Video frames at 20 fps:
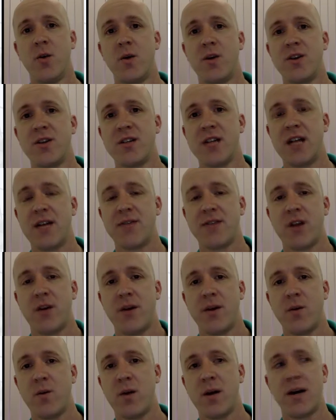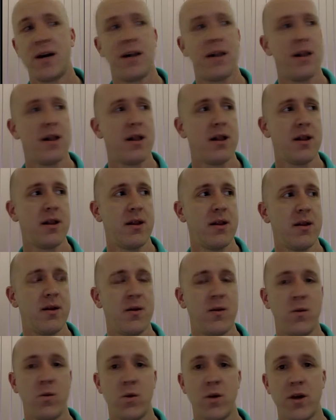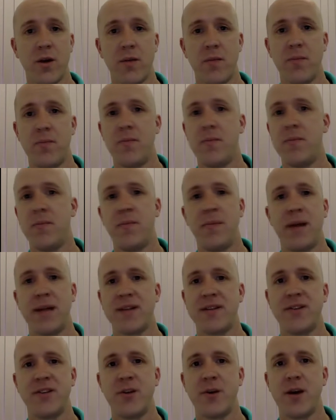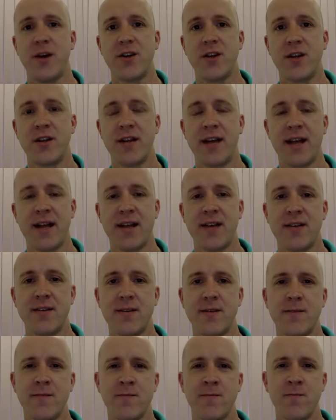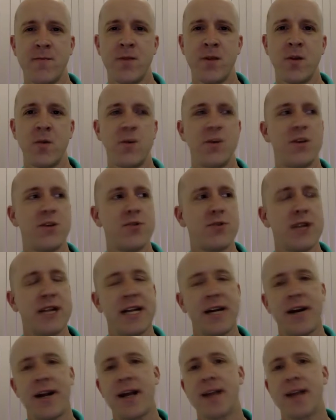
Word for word: We're just left going, well, what a bad situation that is, which is really